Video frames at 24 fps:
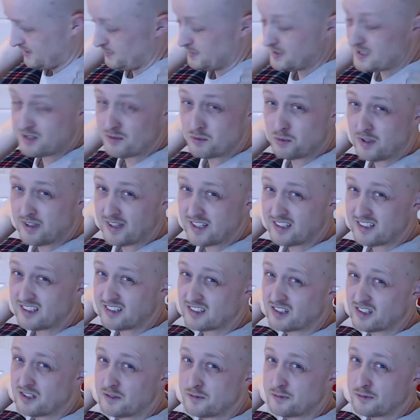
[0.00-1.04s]
which is what they're
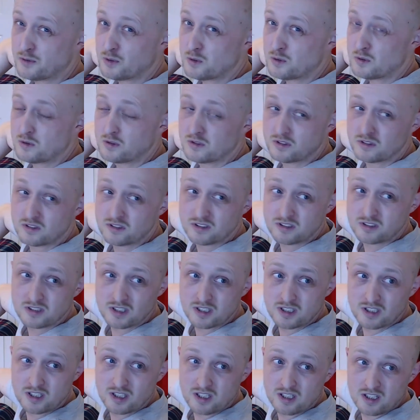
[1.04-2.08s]
designed for.
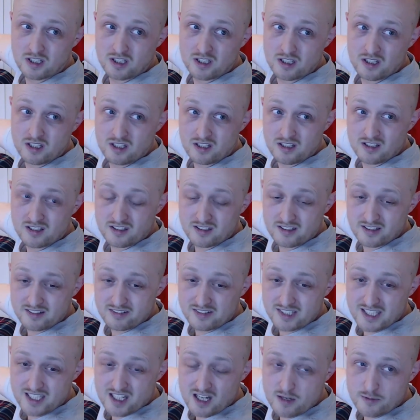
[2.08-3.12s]

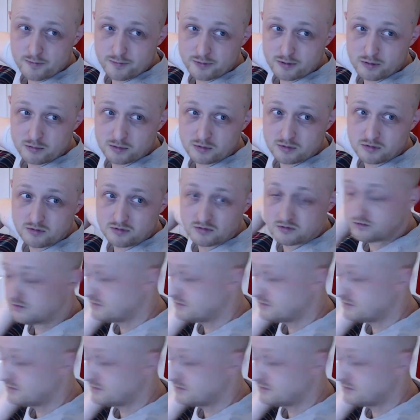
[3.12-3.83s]
They're really comfortable,